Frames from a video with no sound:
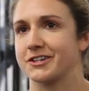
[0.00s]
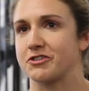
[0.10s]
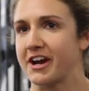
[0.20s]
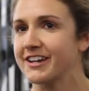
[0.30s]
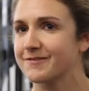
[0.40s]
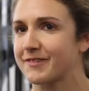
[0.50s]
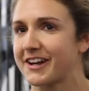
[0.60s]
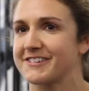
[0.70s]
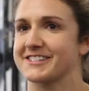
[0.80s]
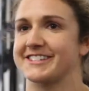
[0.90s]
great, but
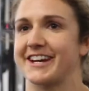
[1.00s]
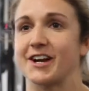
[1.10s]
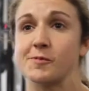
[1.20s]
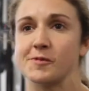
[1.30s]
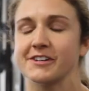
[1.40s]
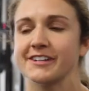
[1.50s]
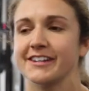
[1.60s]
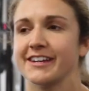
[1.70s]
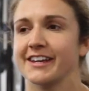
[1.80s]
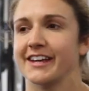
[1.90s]
I wasn't terrible.
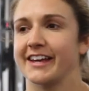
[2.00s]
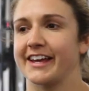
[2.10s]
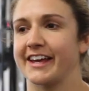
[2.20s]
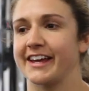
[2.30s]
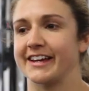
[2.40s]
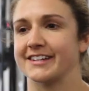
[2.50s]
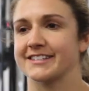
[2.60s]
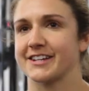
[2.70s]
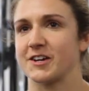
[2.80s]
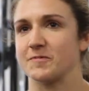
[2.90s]

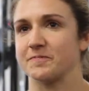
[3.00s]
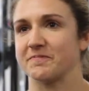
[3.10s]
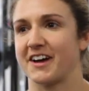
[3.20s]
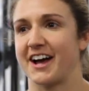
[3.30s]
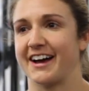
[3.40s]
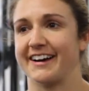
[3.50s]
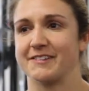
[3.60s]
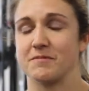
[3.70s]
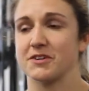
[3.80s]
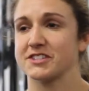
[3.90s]
And
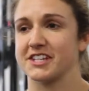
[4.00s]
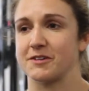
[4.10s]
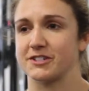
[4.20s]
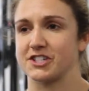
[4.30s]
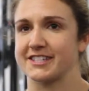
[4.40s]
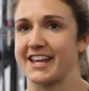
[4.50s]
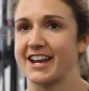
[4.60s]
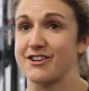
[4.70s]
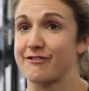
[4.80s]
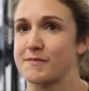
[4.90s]
mostly it was just
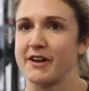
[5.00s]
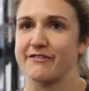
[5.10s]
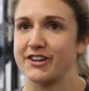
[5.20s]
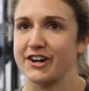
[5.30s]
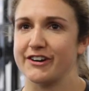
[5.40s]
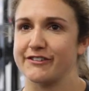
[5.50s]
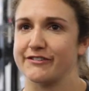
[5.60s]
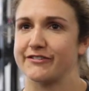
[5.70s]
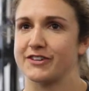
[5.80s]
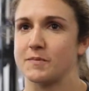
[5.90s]
getting over my fear
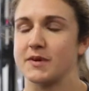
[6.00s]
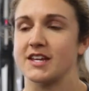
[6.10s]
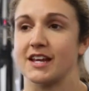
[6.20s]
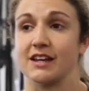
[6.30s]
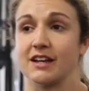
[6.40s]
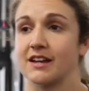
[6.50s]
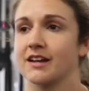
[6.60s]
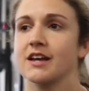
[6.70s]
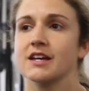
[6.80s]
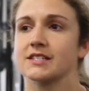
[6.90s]
of competing. And
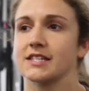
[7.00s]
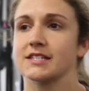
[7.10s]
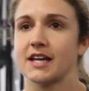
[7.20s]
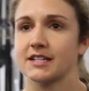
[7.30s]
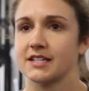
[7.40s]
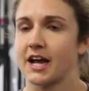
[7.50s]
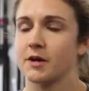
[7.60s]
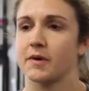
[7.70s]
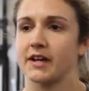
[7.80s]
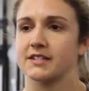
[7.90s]
since that
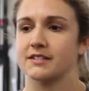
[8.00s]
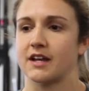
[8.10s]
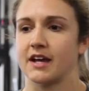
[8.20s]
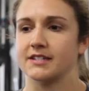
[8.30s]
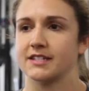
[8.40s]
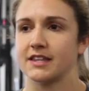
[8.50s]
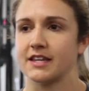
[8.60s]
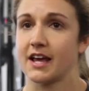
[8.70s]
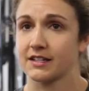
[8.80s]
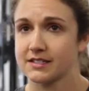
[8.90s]
time, I did the
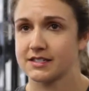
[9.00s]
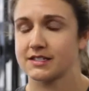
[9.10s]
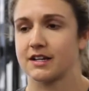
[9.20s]
next